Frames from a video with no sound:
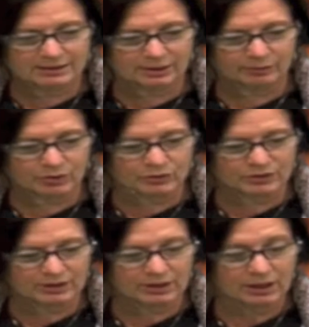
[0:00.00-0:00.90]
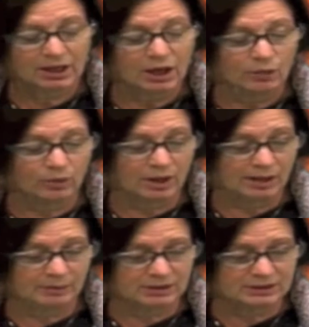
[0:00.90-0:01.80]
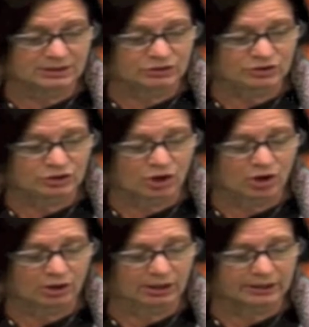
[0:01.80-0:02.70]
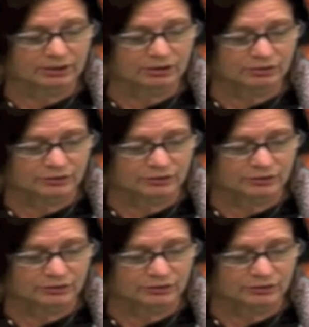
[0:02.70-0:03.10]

Duck boasted. "Well, I'm going to teach it to honk like a